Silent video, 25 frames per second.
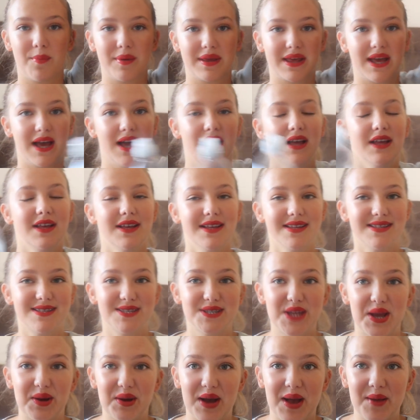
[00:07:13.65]
bigger.
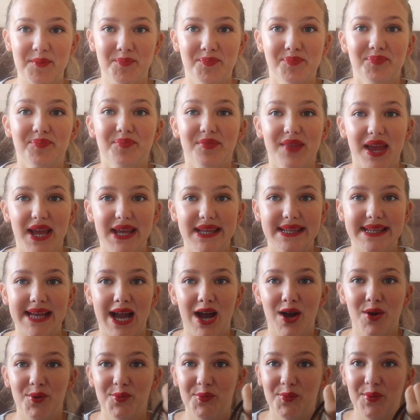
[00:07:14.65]
So, yeah,